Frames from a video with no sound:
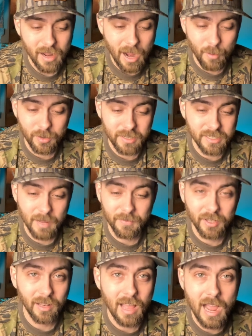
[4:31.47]
I wanted
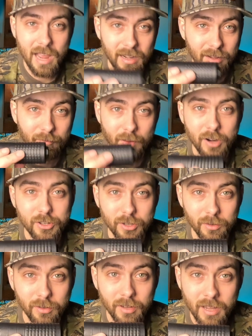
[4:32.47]
something light and
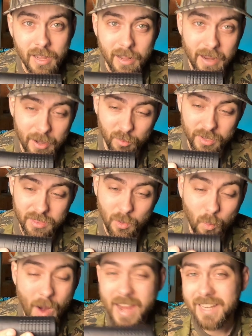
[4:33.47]
functional. And with the
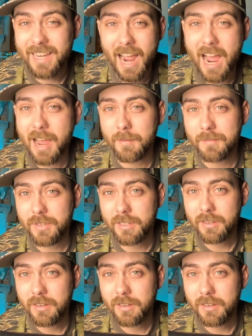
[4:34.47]
wait times